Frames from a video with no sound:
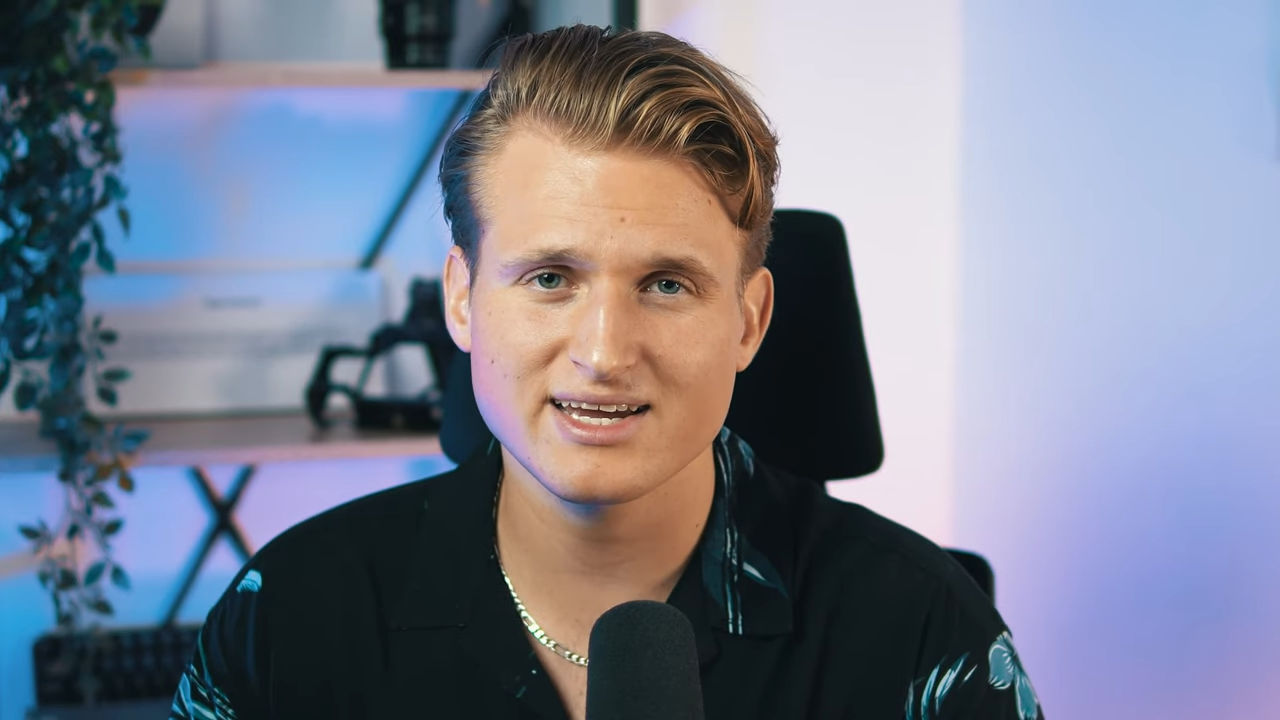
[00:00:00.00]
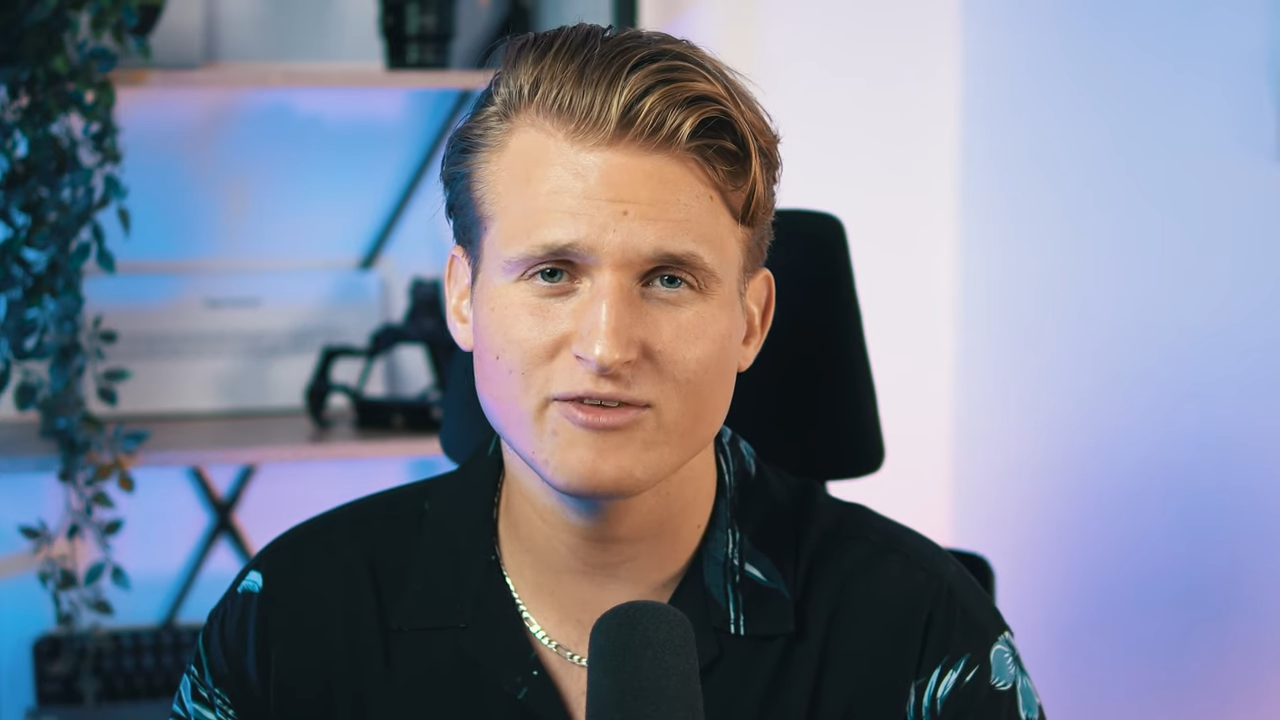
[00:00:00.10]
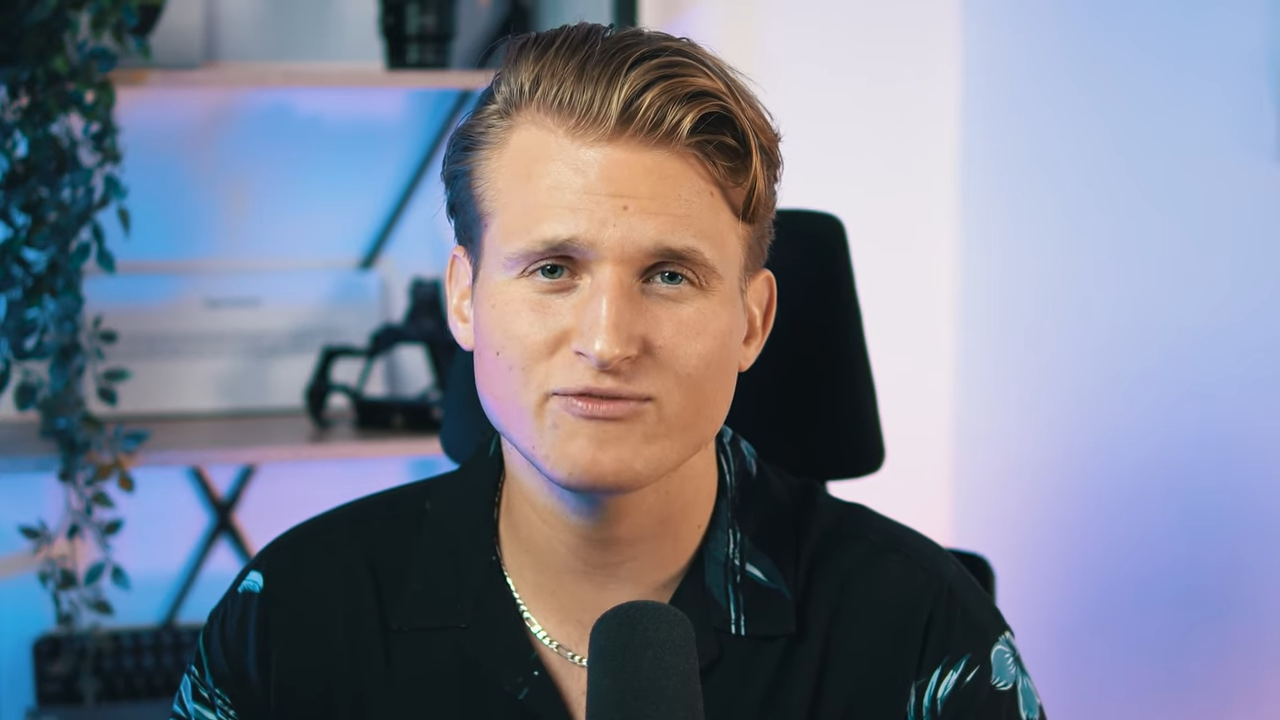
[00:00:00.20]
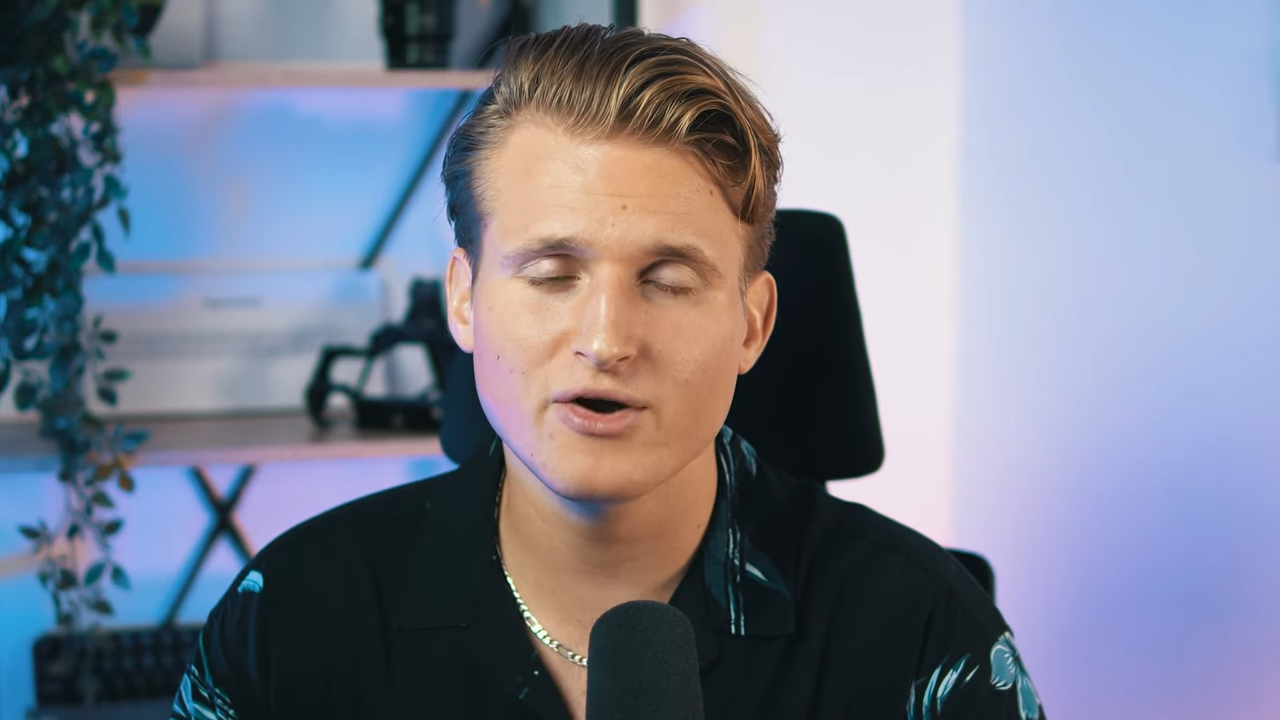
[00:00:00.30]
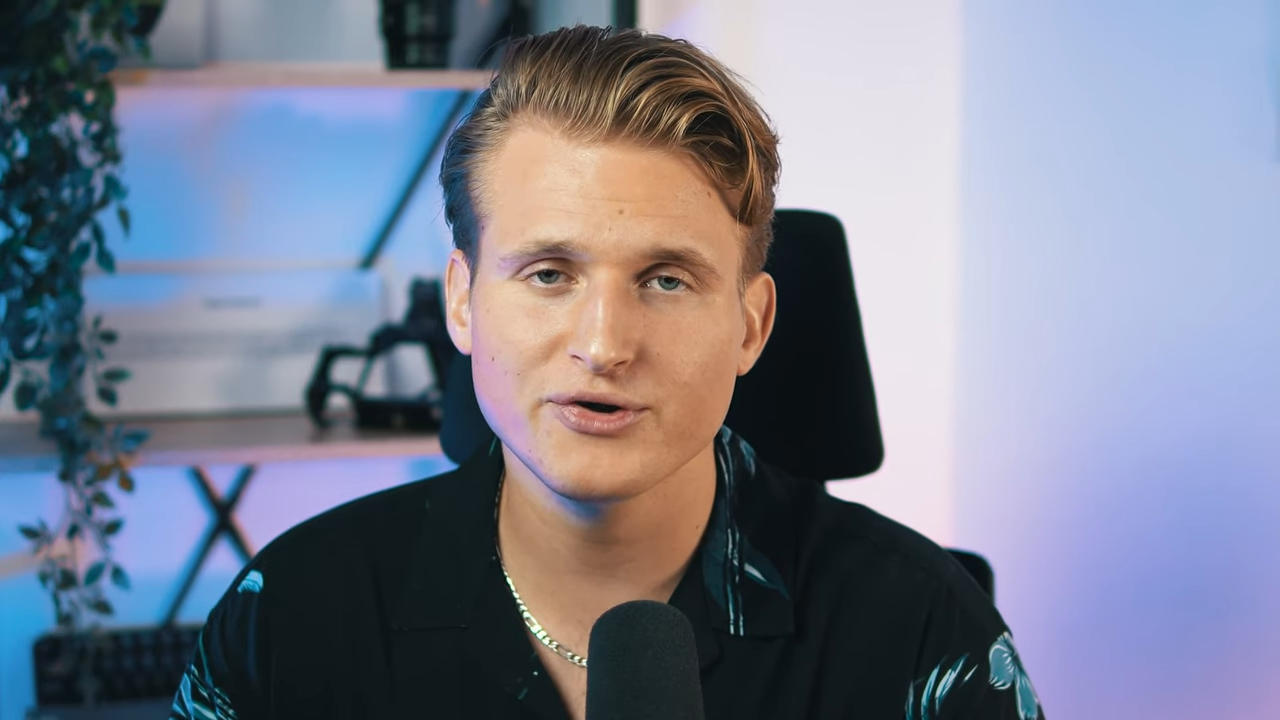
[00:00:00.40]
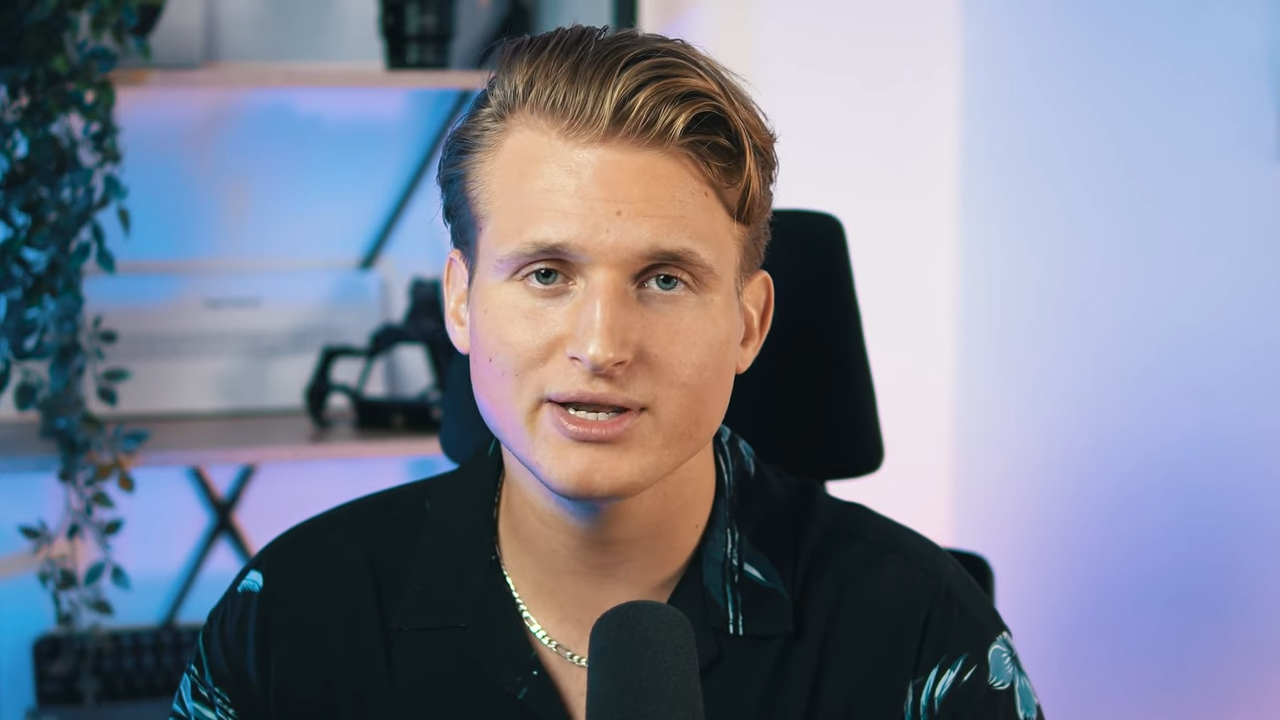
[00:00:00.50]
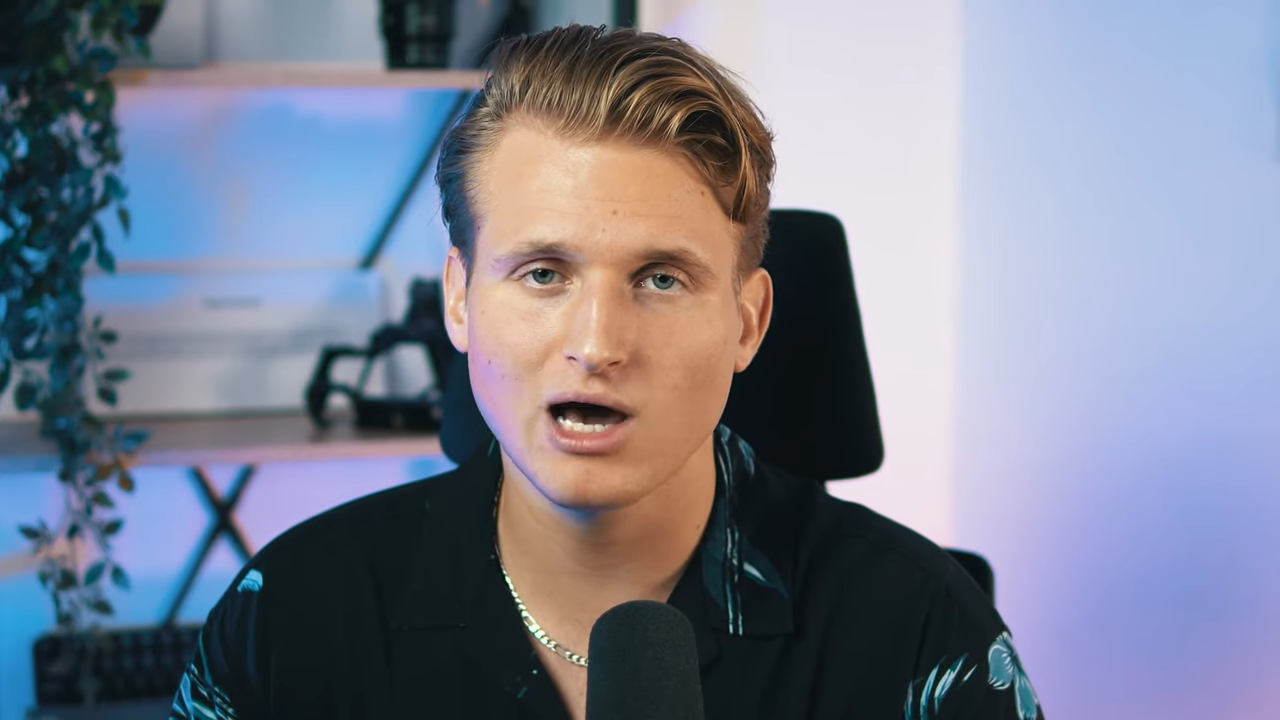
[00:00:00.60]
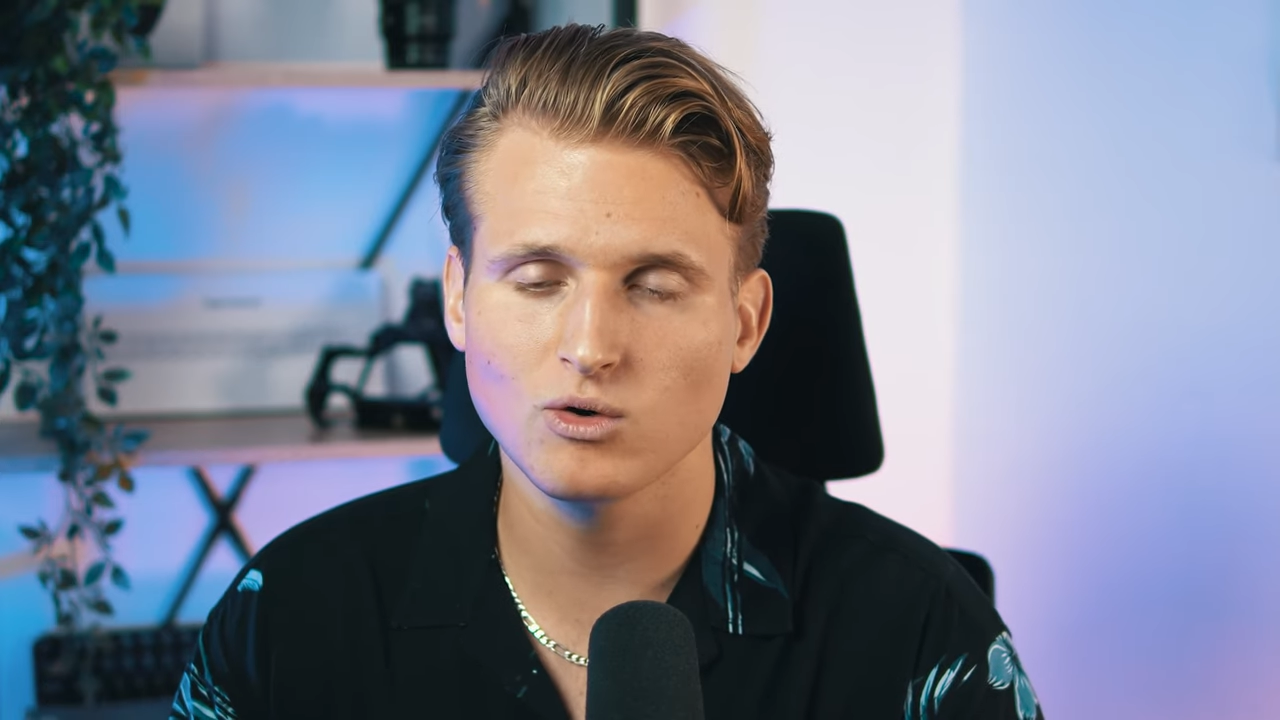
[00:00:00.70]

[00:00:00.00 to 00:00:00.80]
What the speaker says: they are very